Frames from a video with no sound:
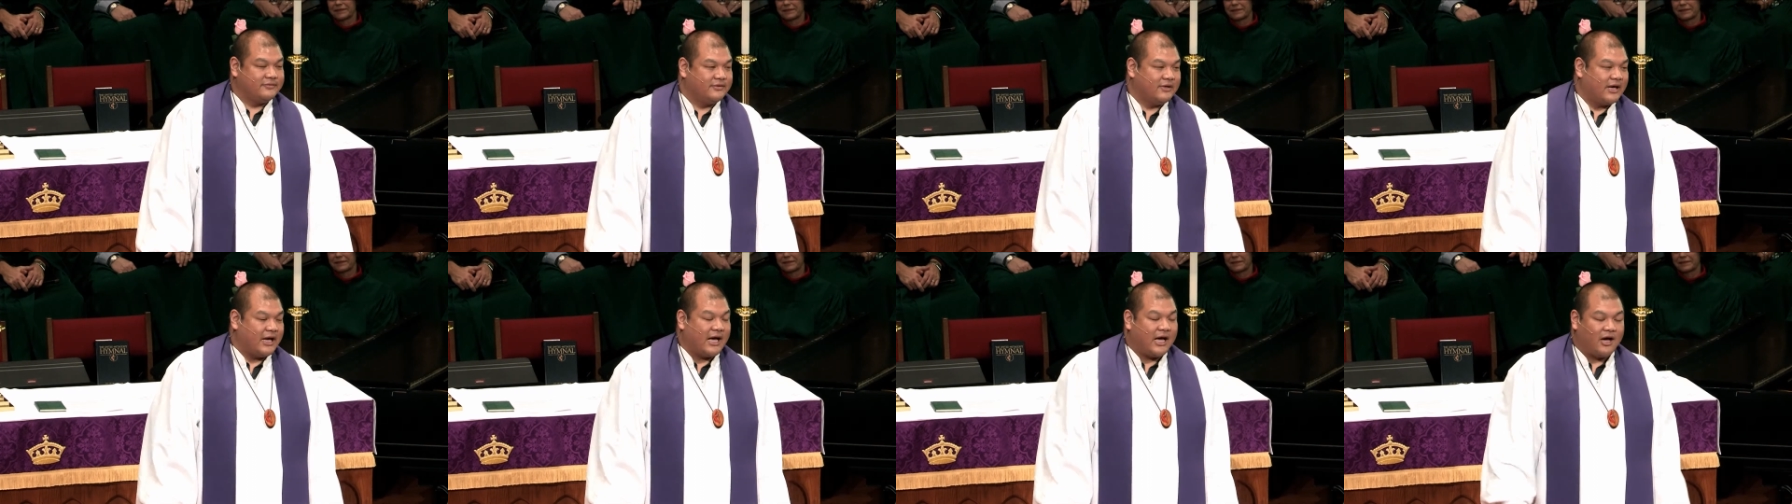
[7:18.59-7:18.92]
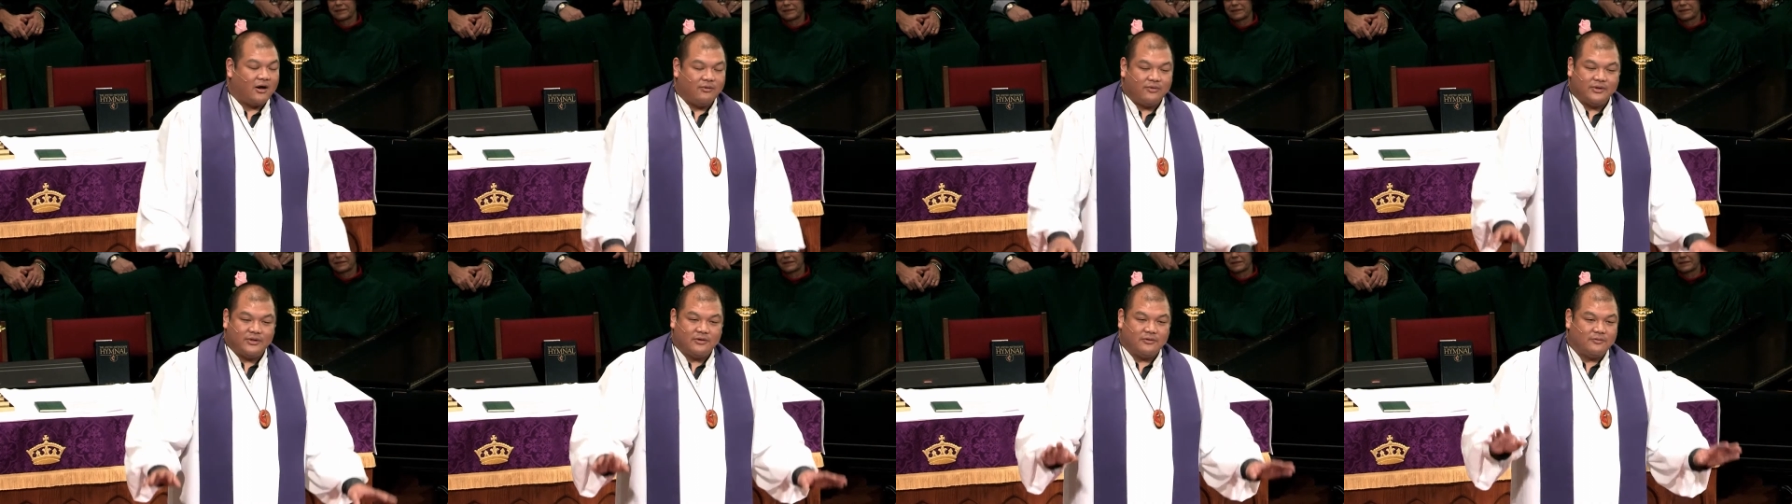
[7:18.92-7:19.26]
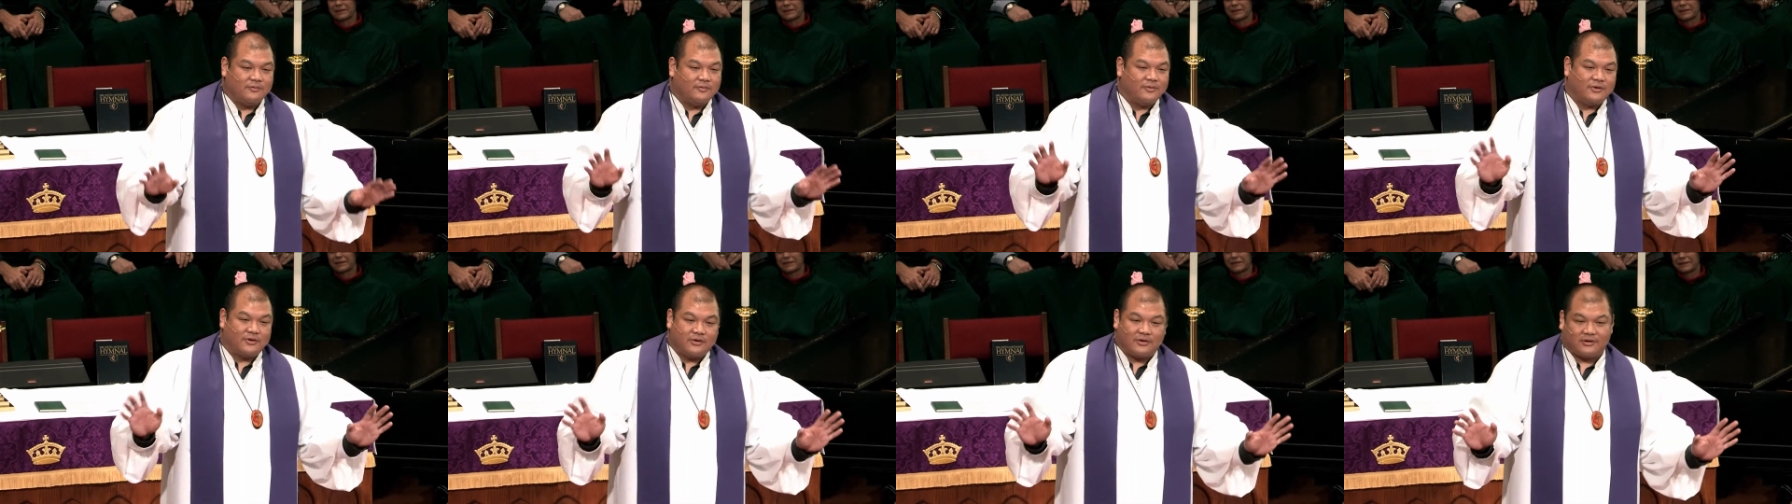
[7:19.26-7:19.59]
How in the
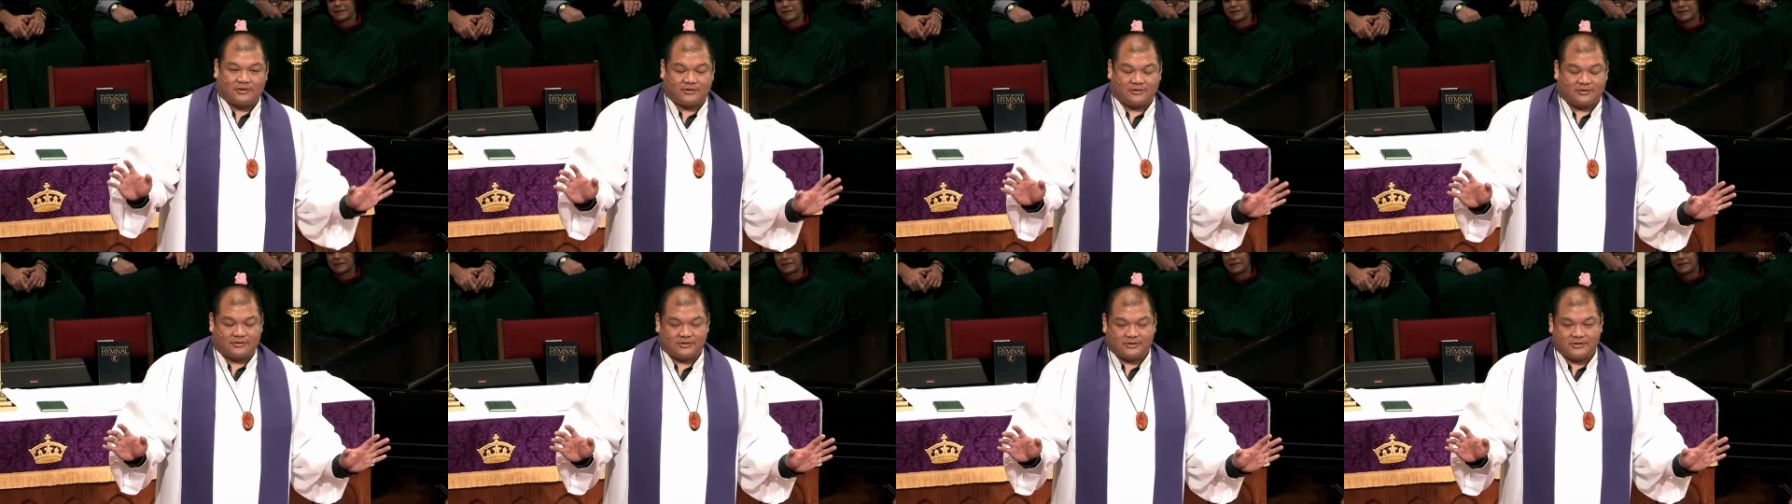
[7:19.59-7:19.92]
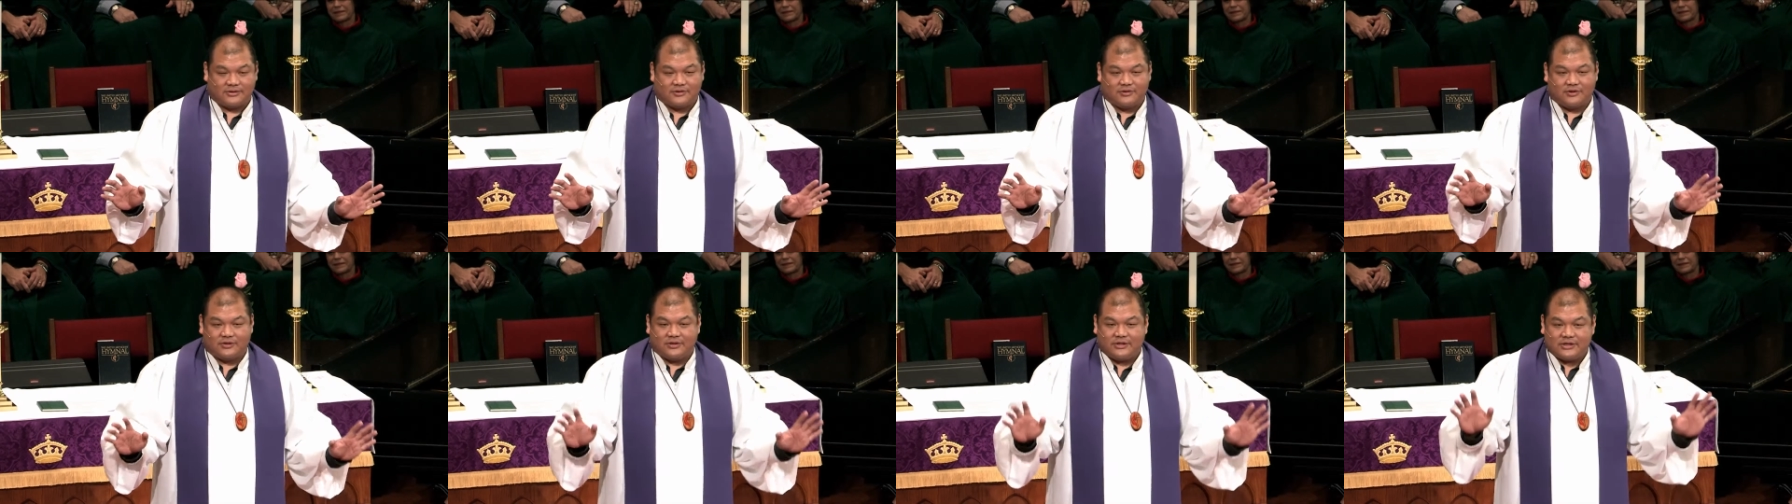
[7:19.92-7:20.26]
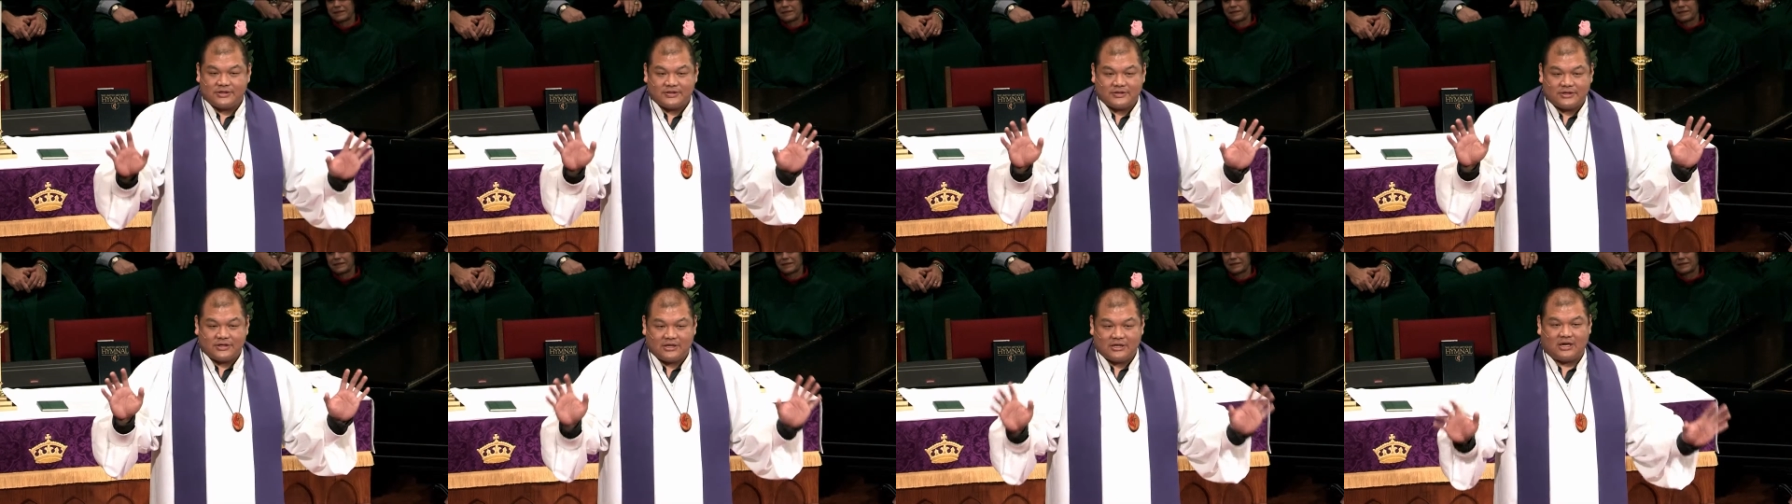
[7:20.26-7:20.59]
world could
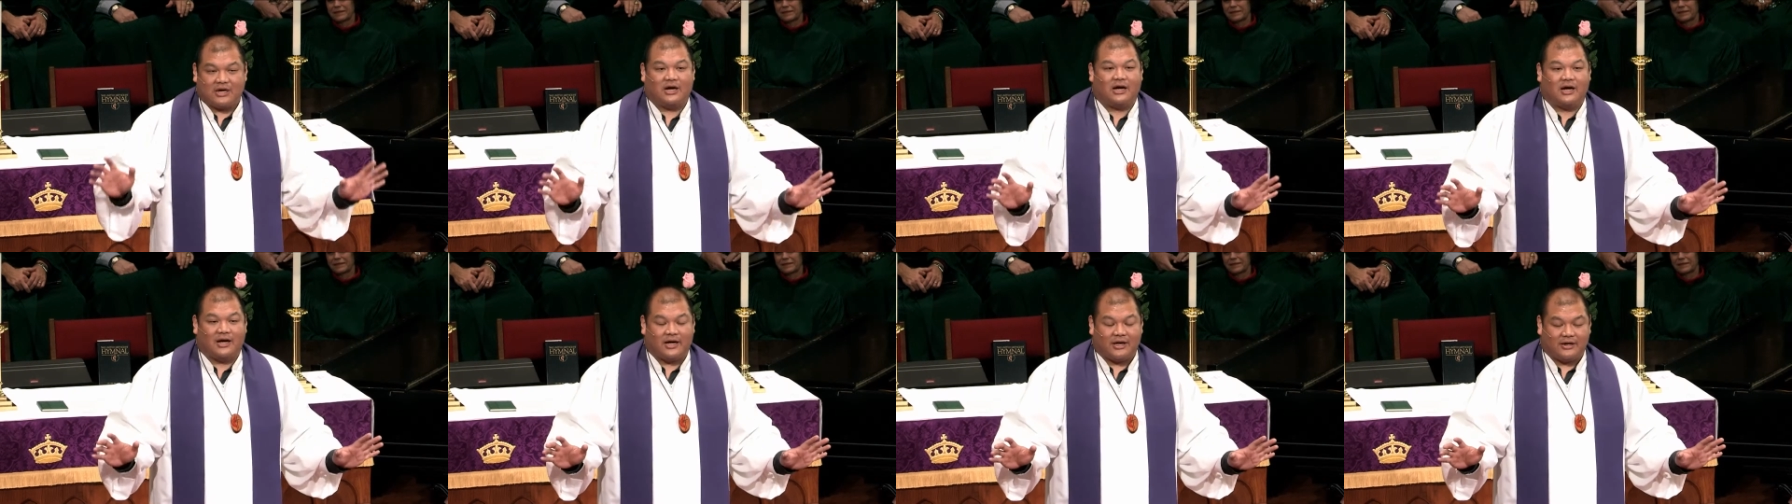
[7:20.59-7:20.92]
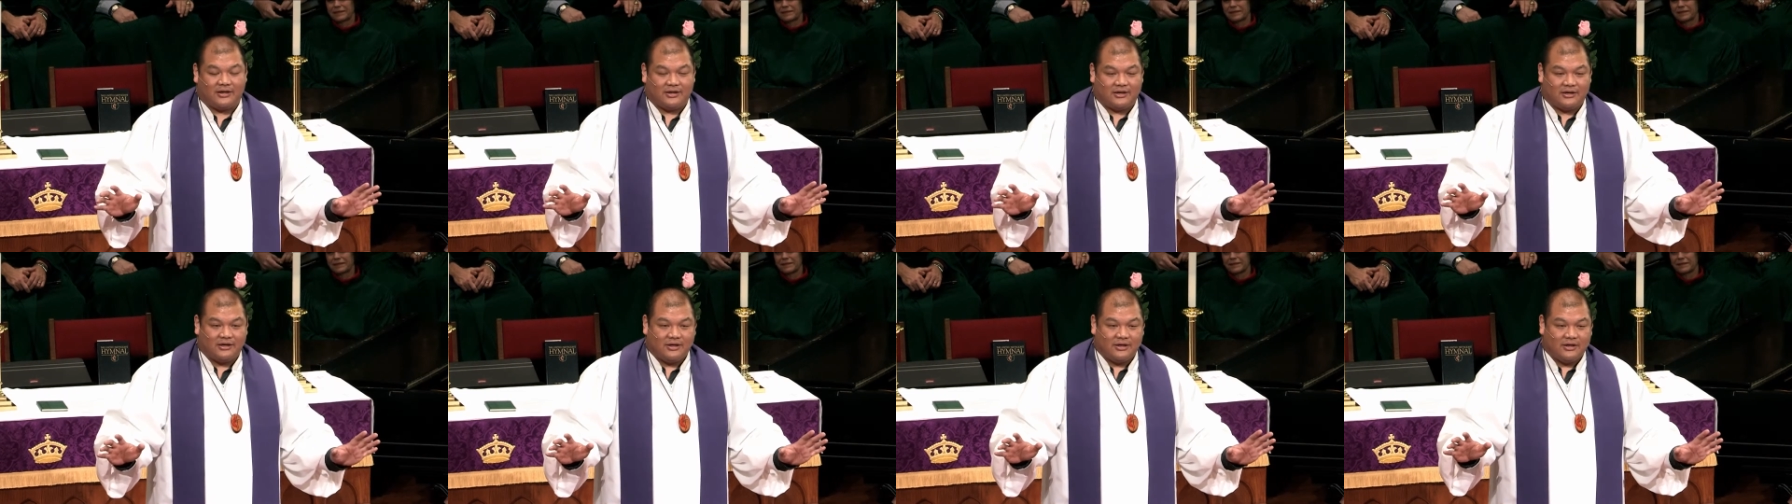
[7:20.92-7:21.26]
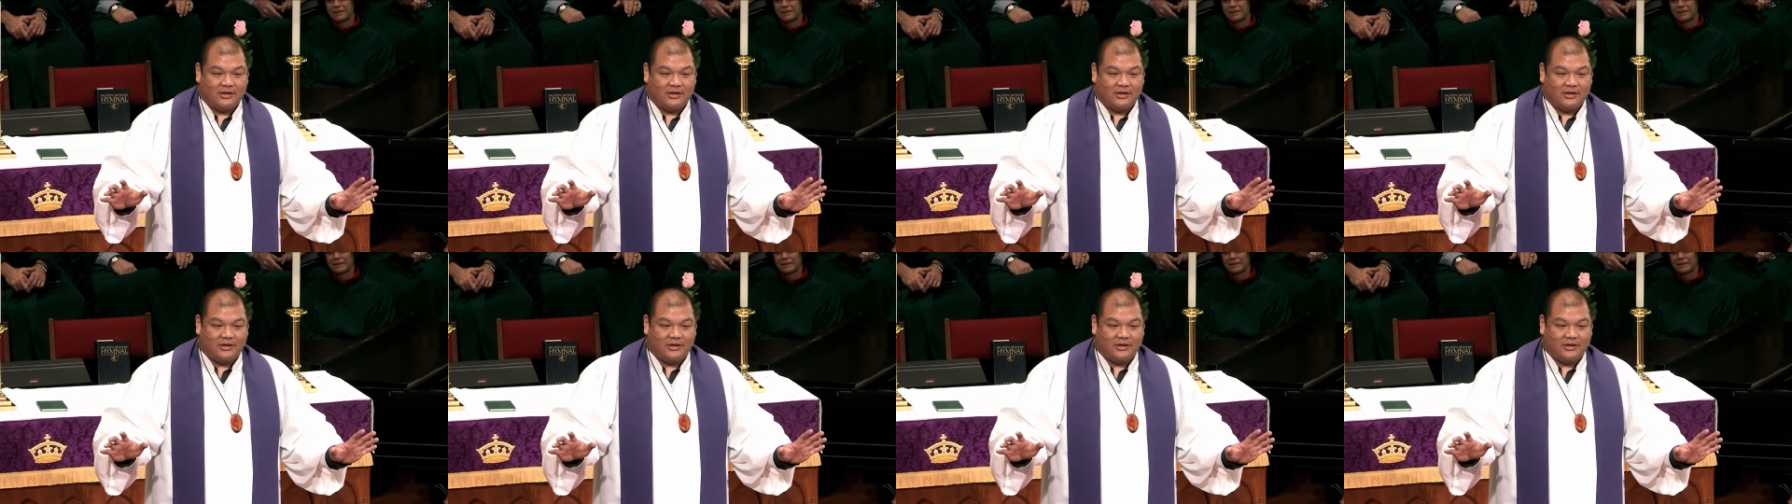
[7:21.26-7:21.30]
this God